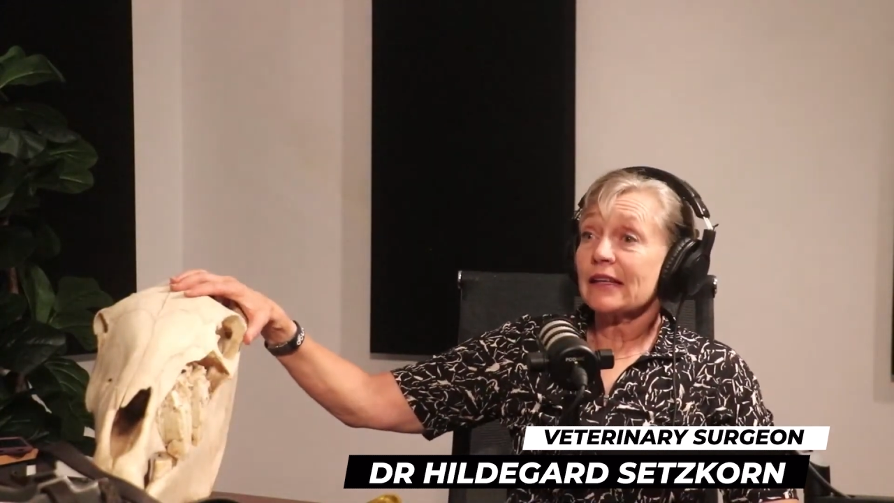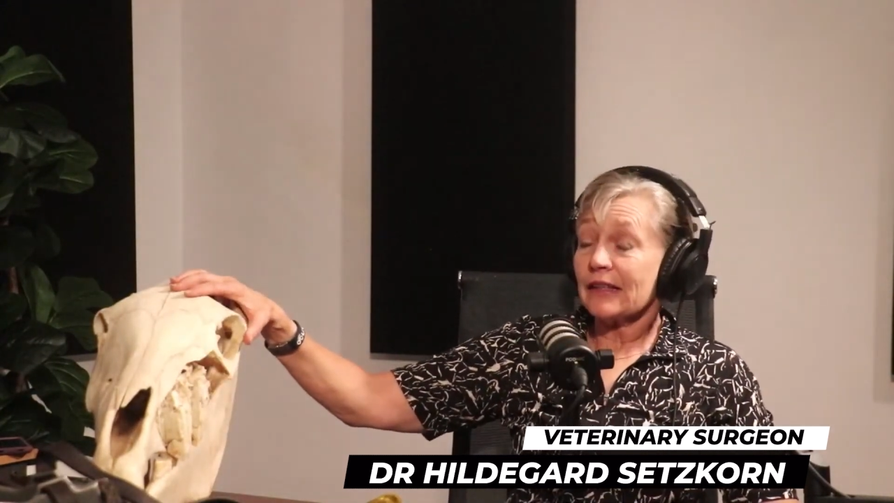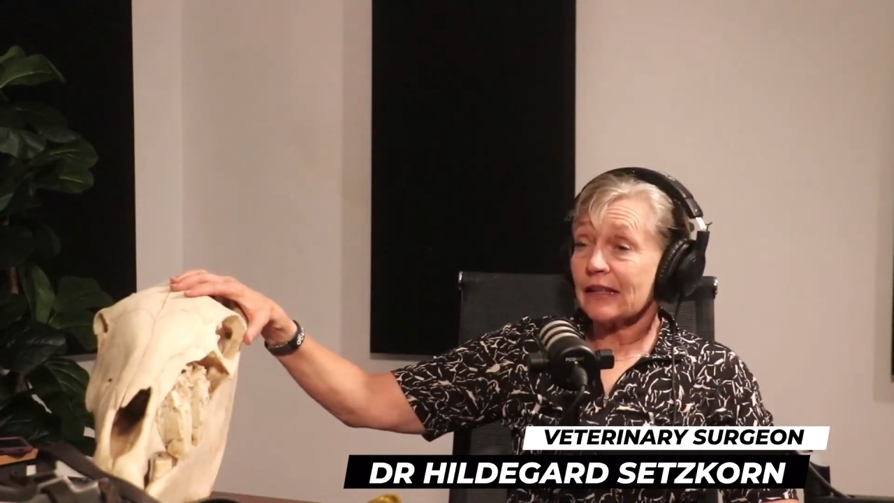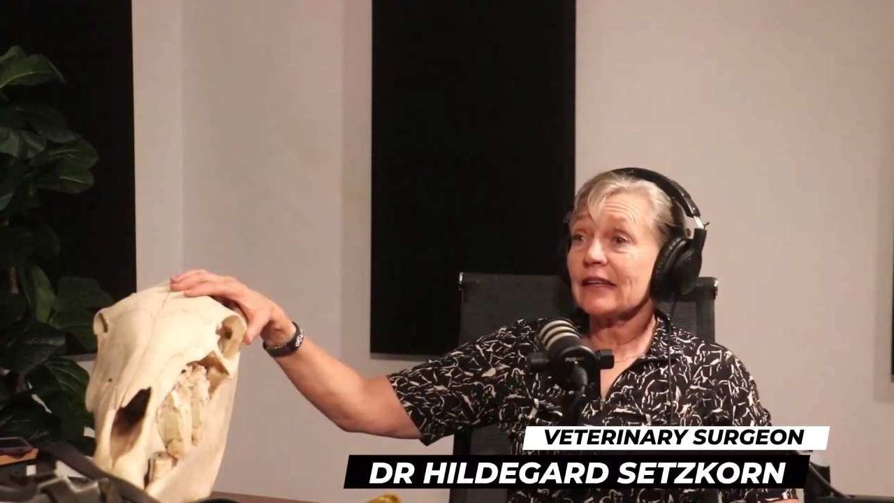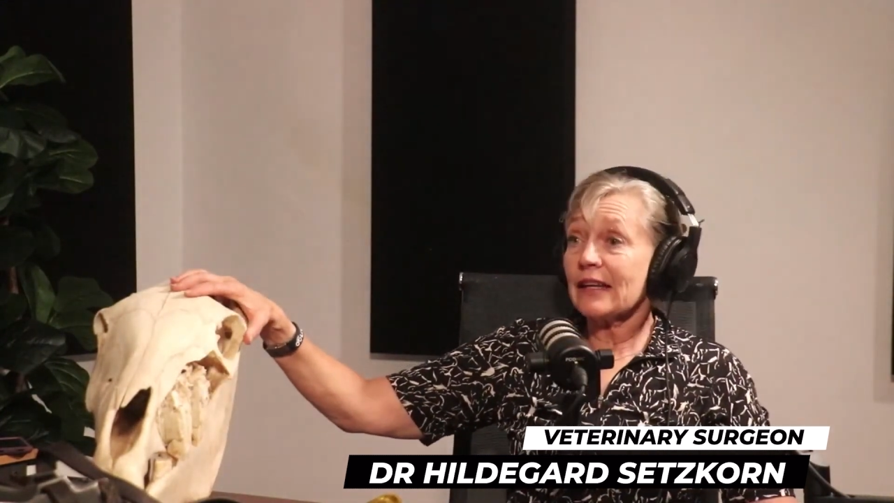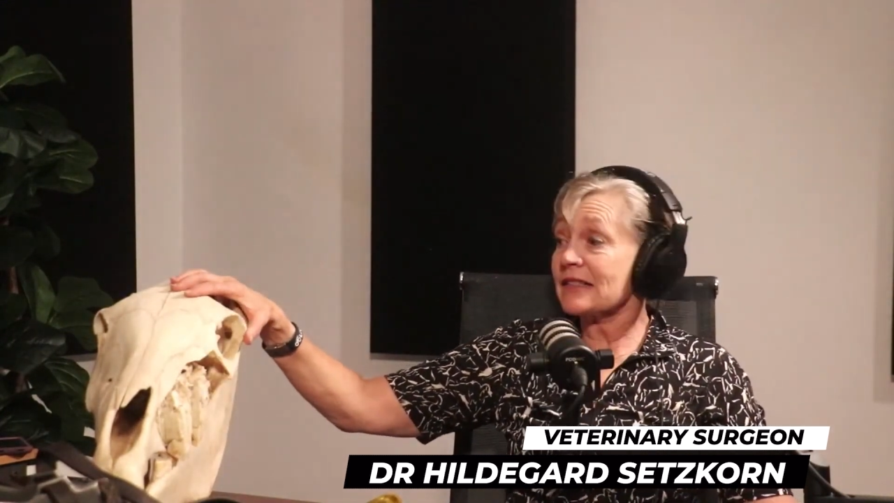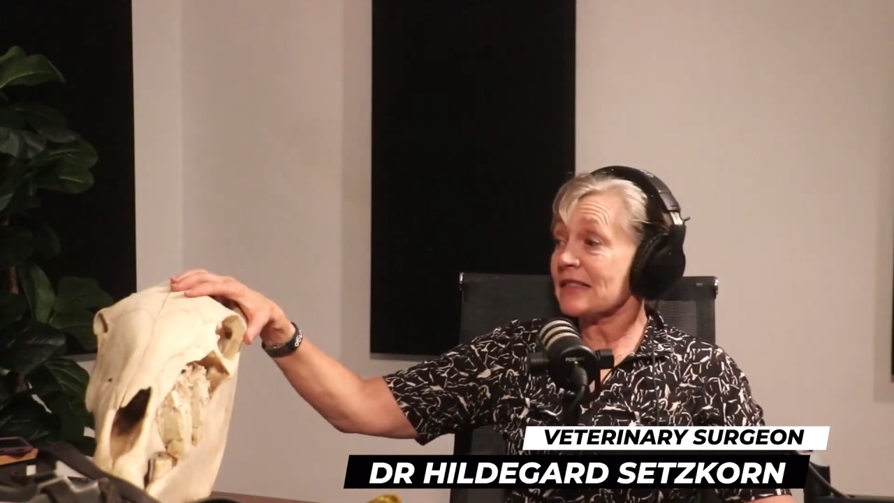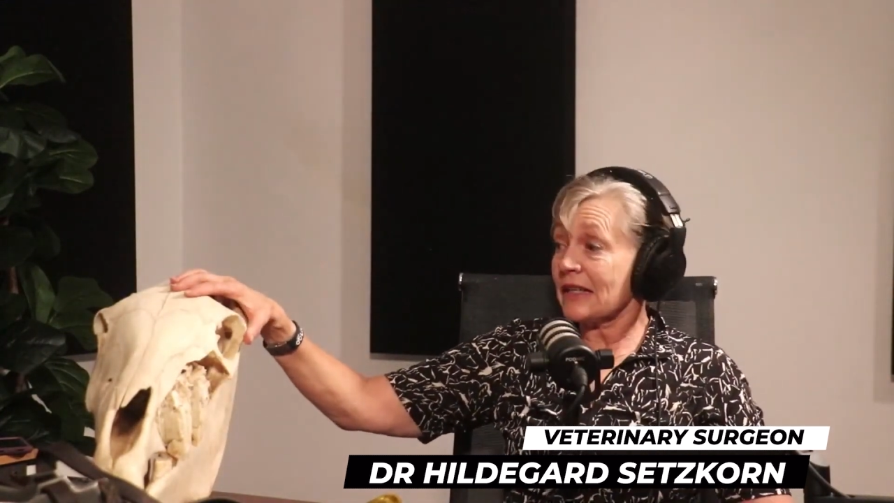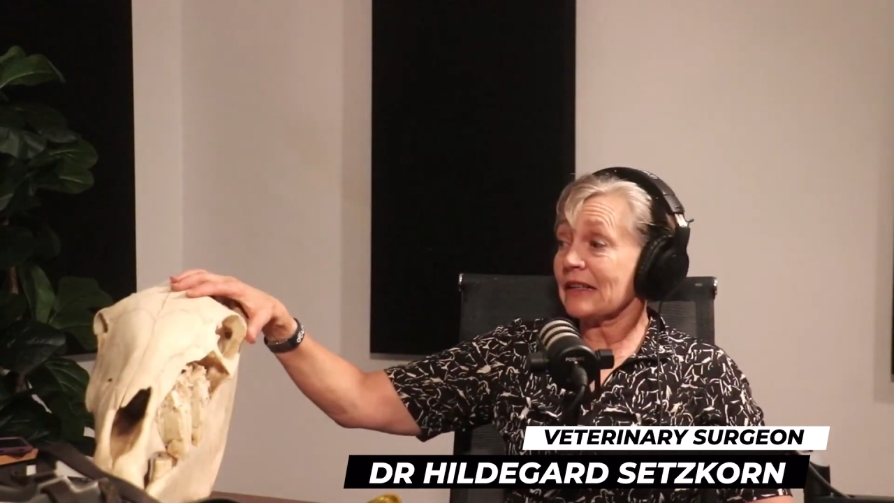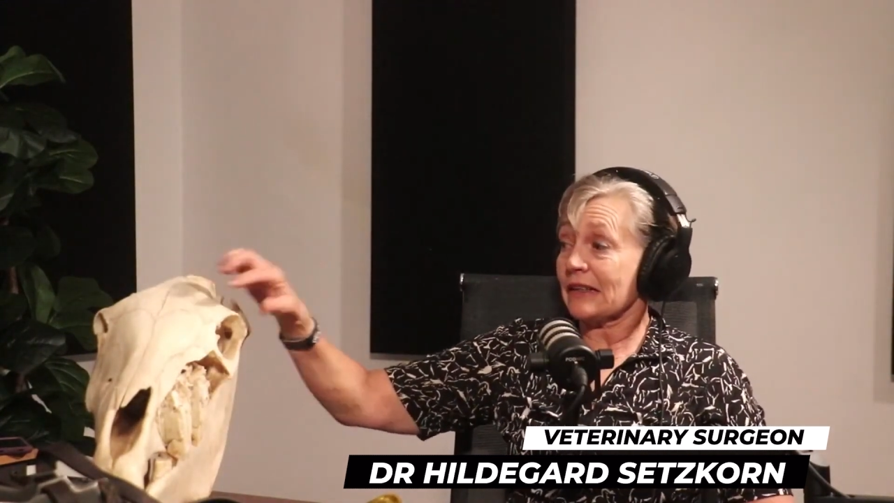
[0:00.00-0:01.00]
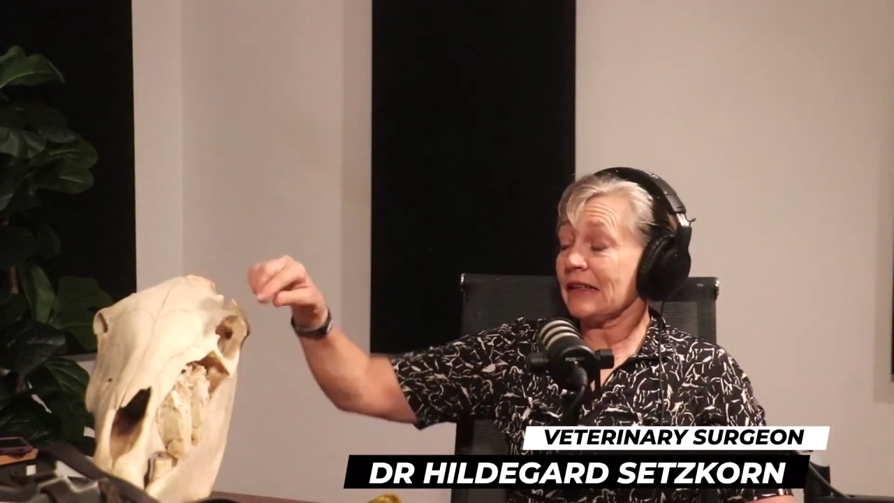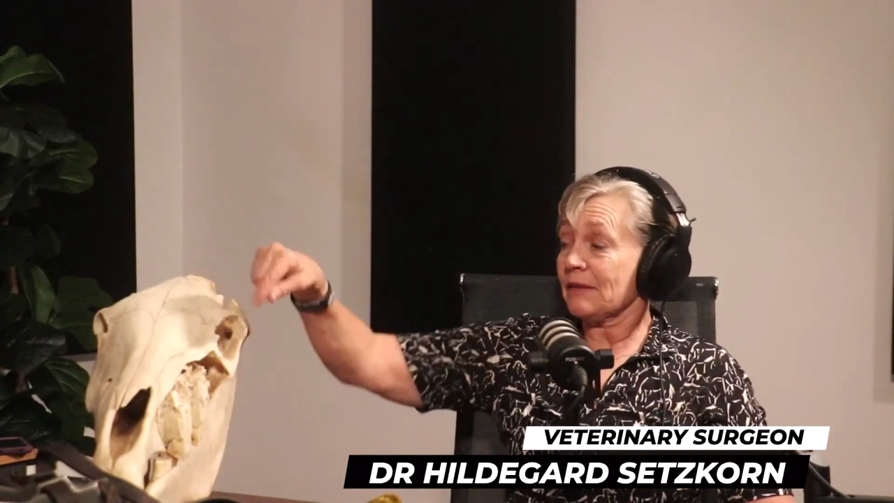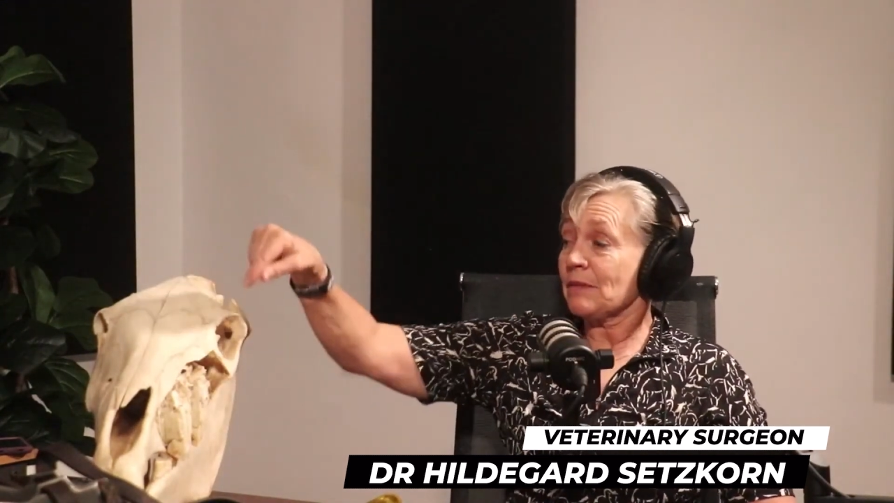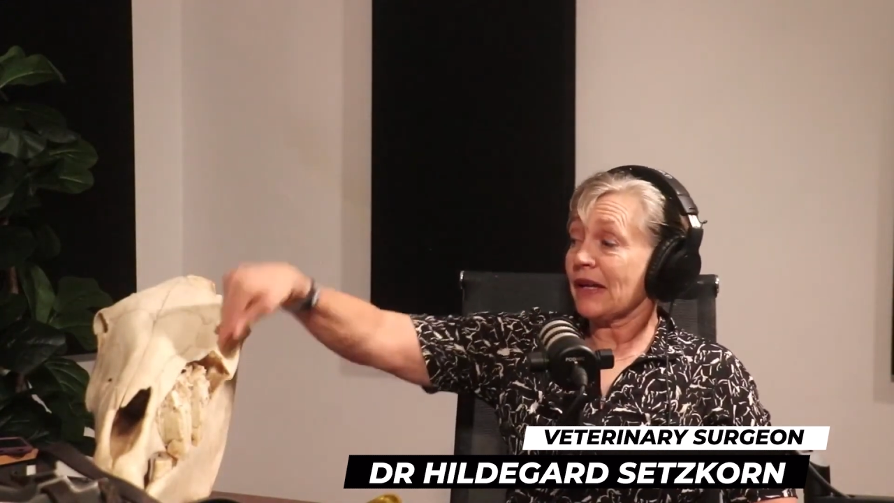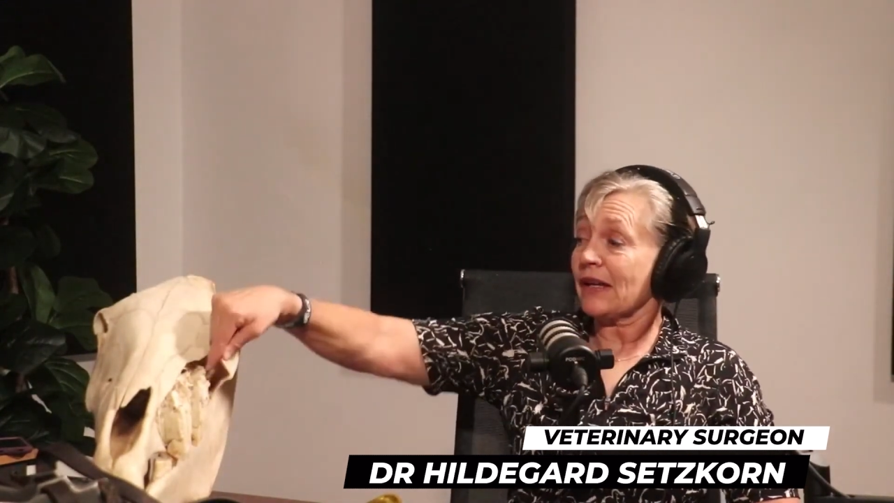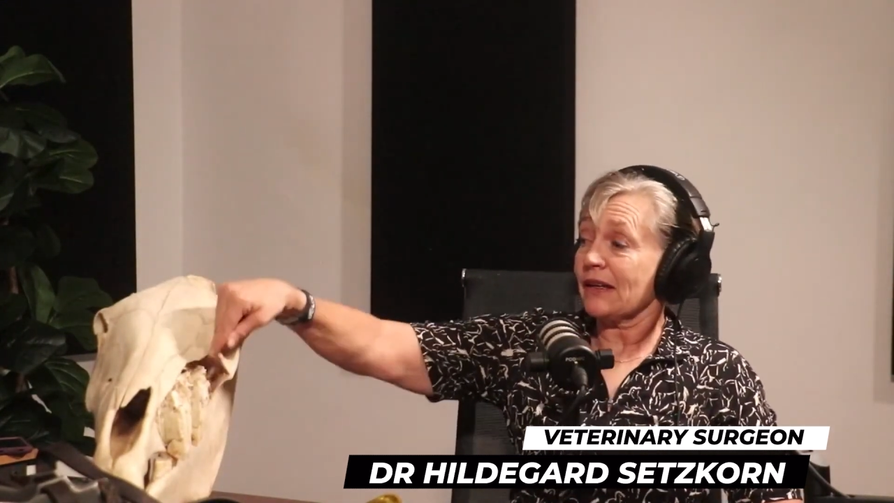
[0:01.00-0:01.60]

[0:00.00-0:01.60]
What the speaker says: yeah, exactly. You make